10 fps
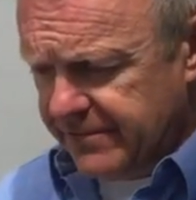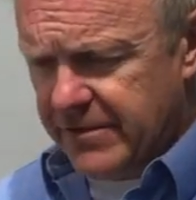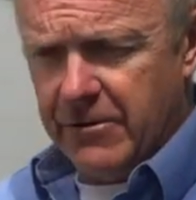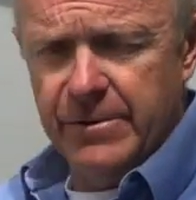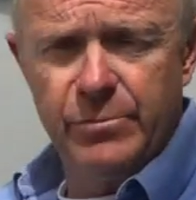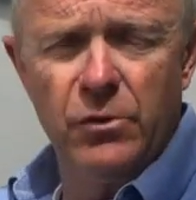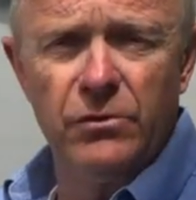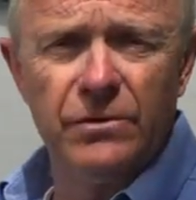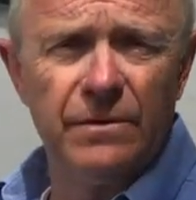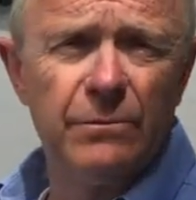Very
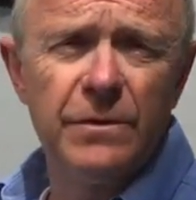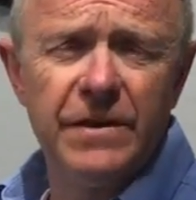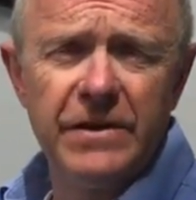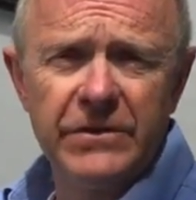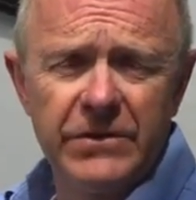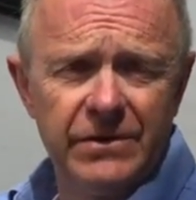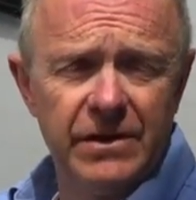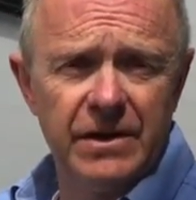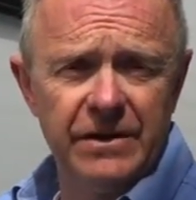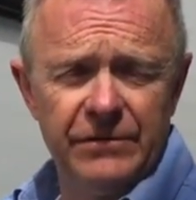important with this,
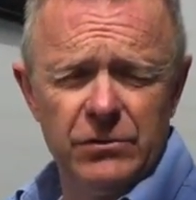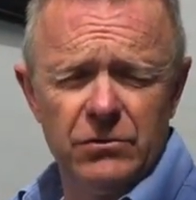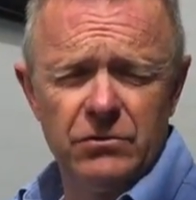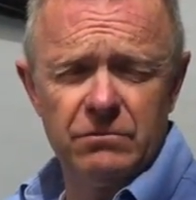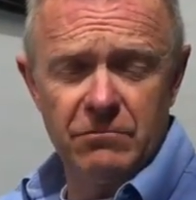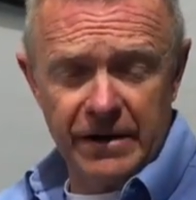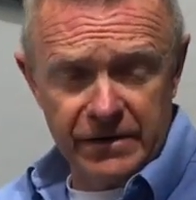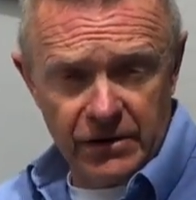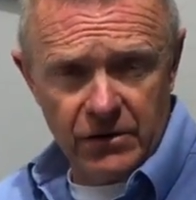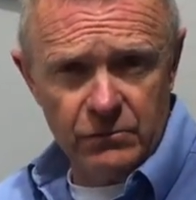that if you're
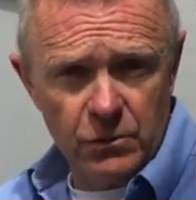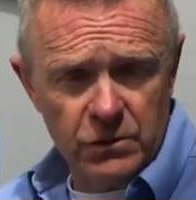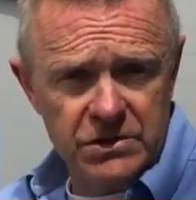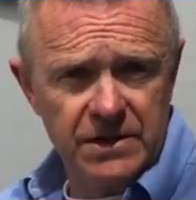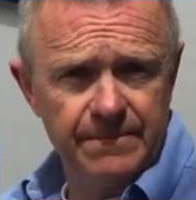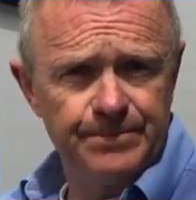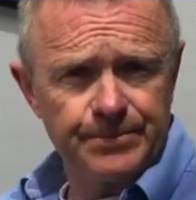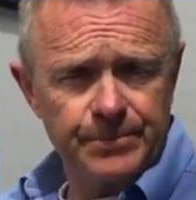running the hot water